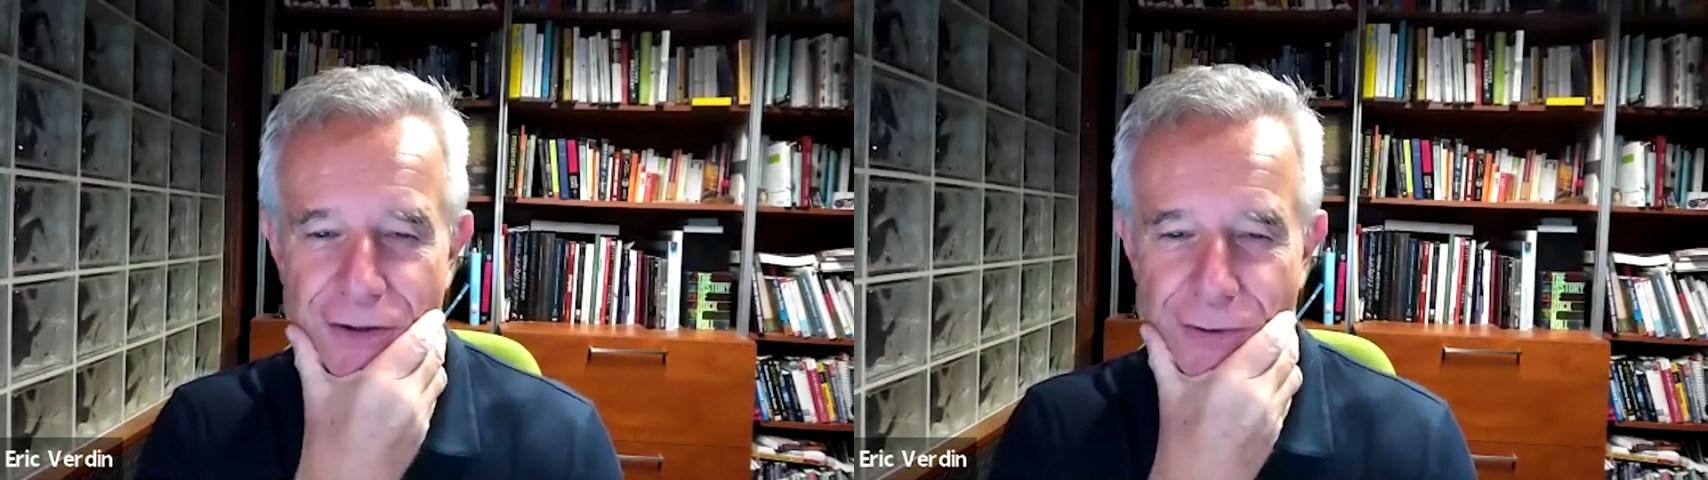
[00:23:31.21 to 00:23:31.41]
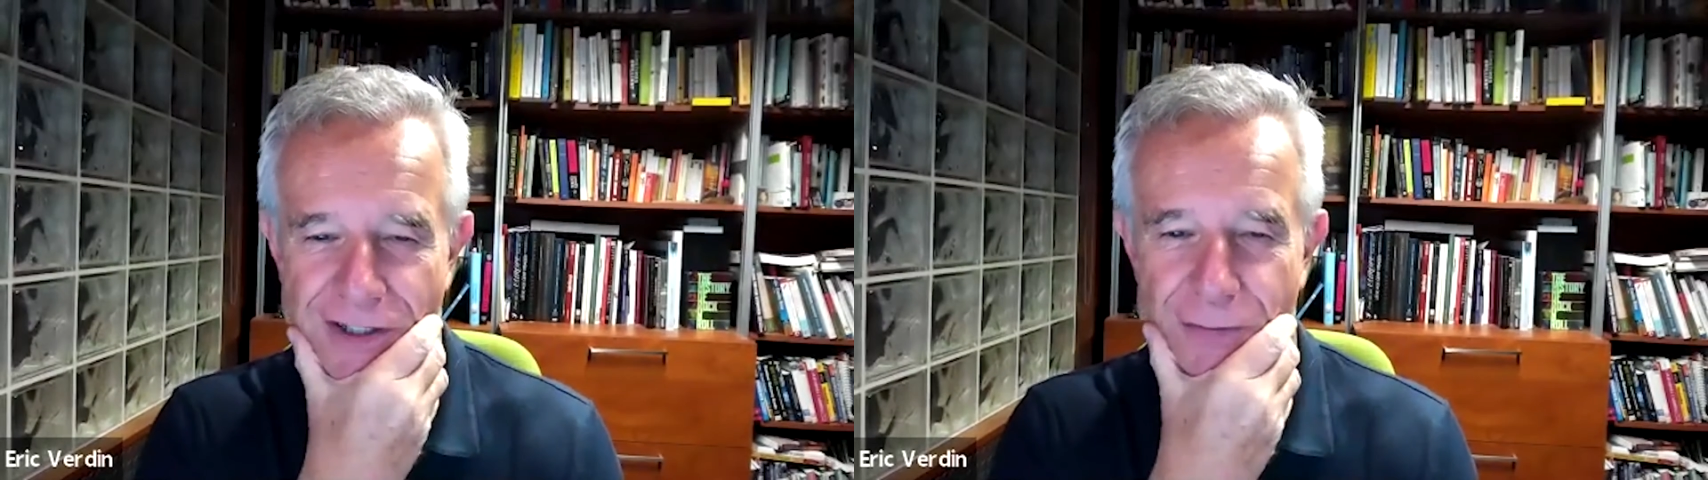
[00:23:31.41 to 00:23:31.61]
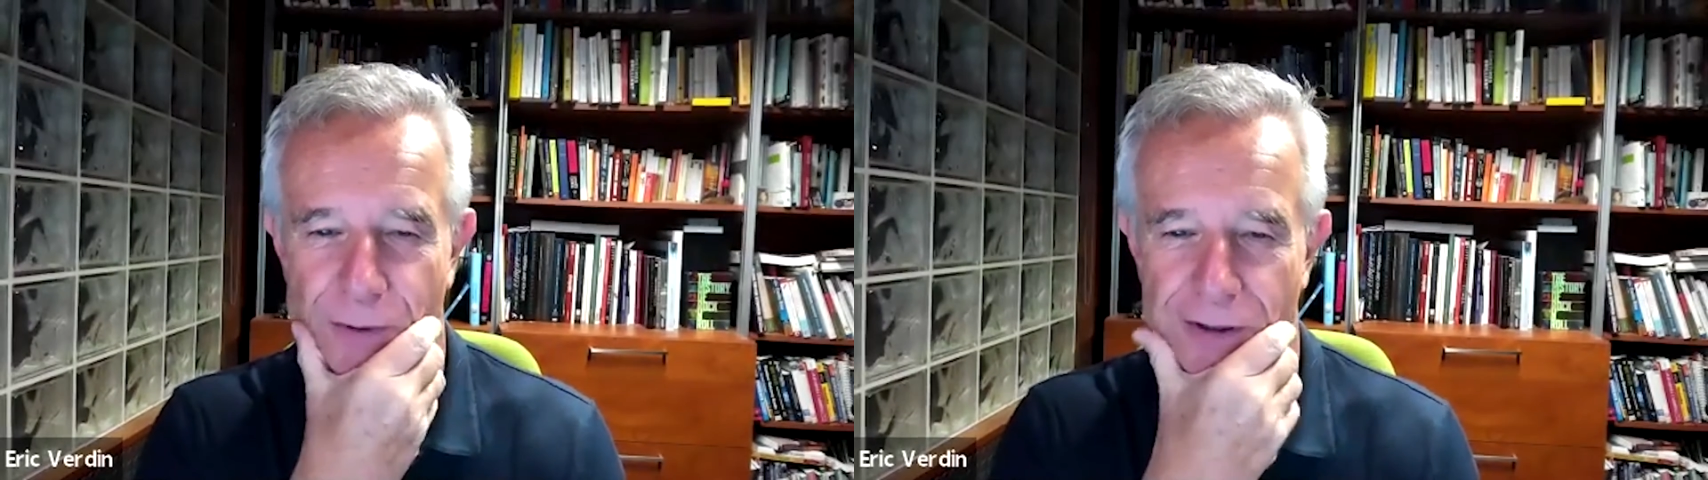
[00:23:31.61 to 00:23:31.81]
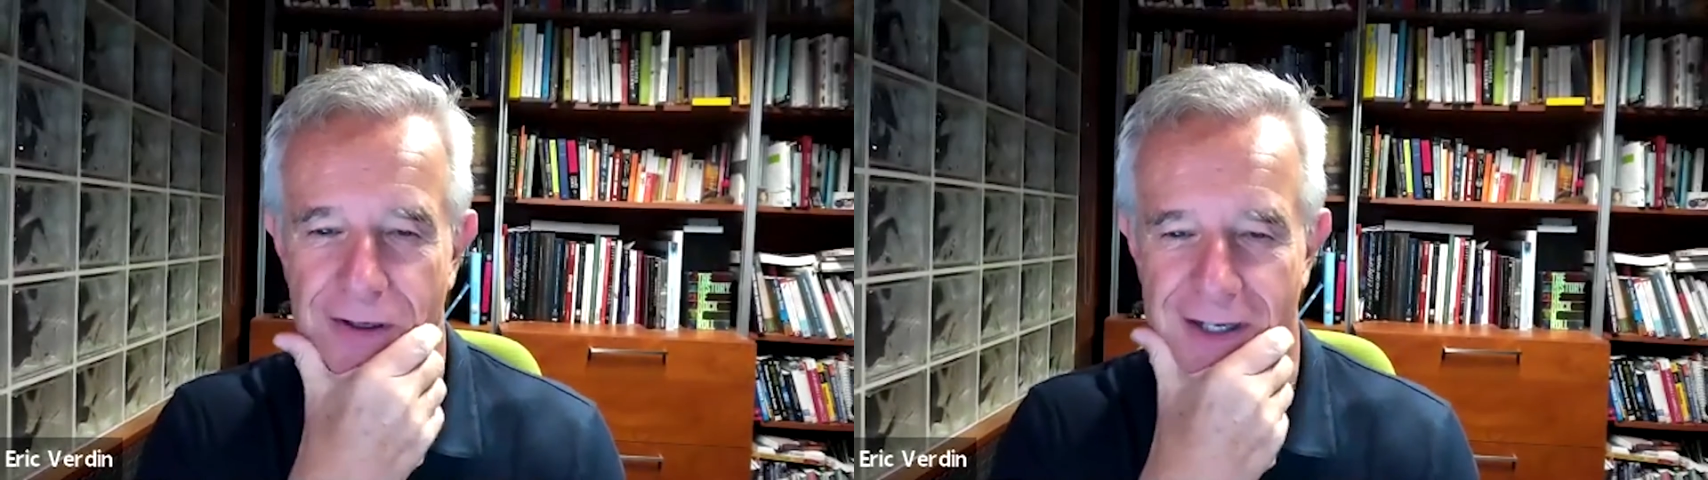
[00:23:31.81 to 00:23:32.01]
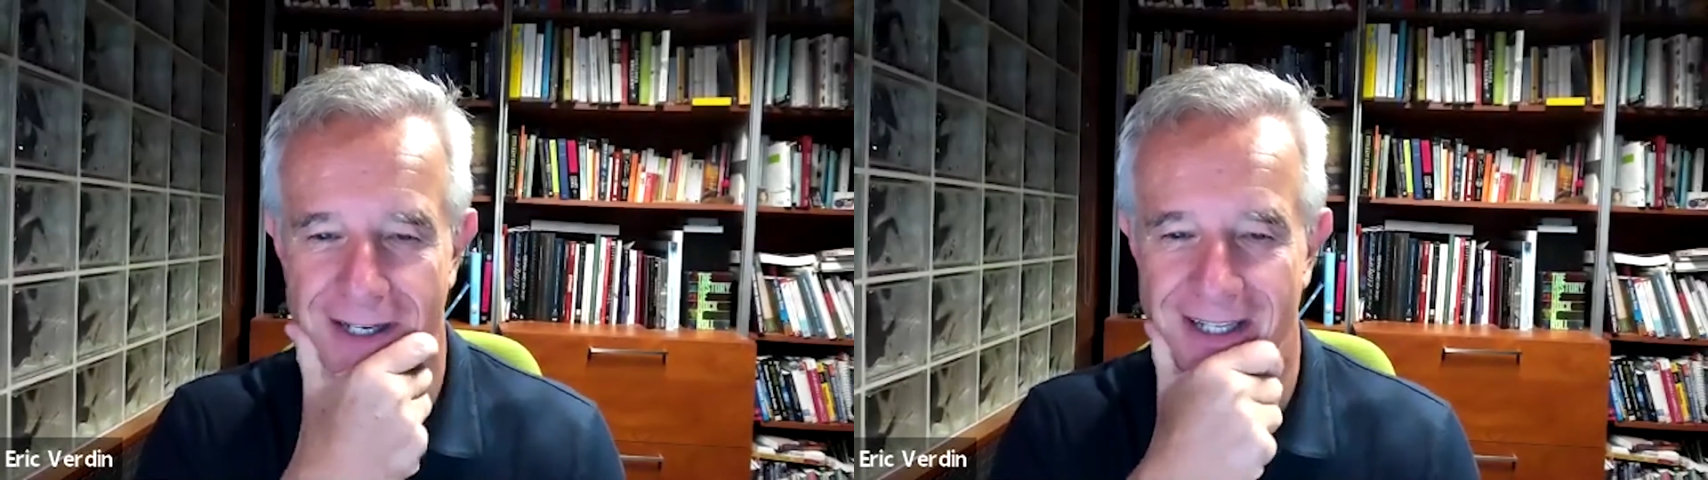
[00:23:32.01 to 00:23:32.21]
do its
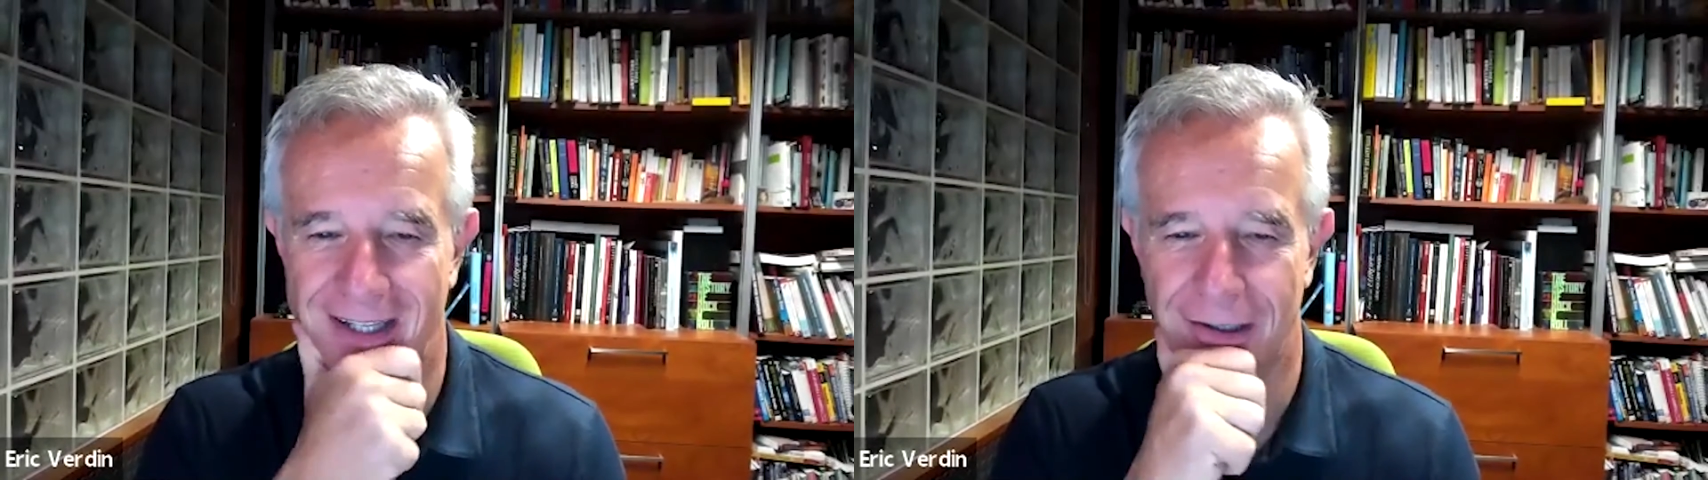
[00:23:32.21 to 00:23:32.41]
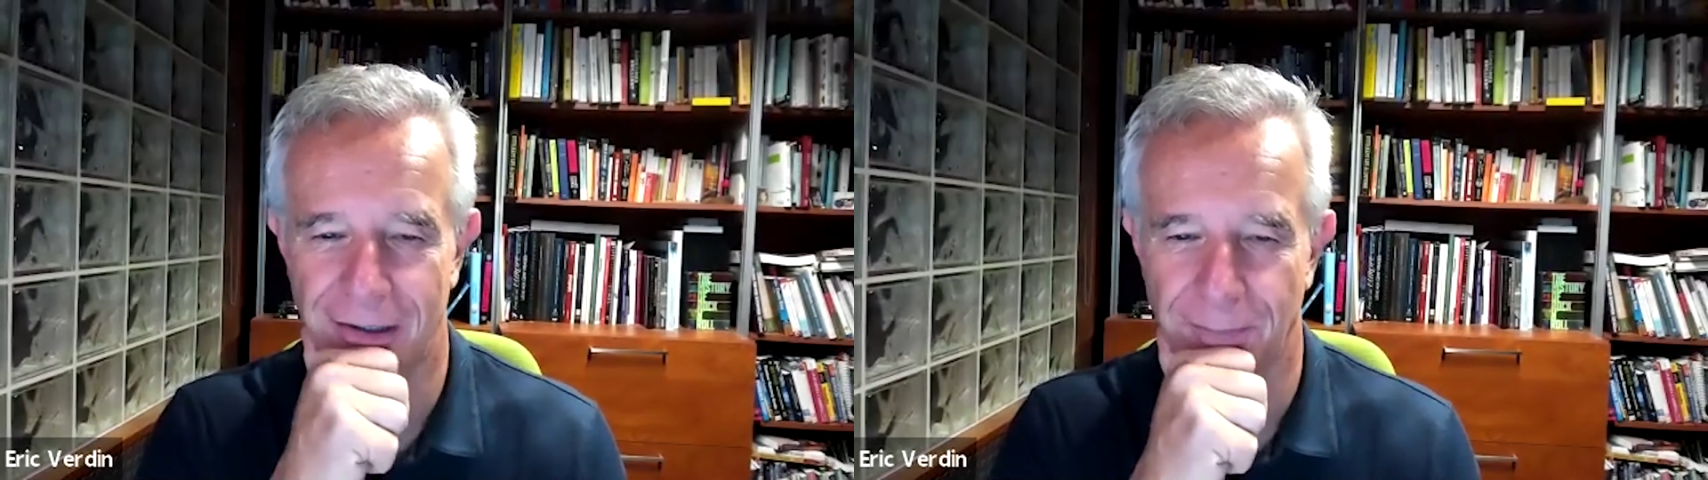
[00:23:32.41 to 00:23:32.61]
work and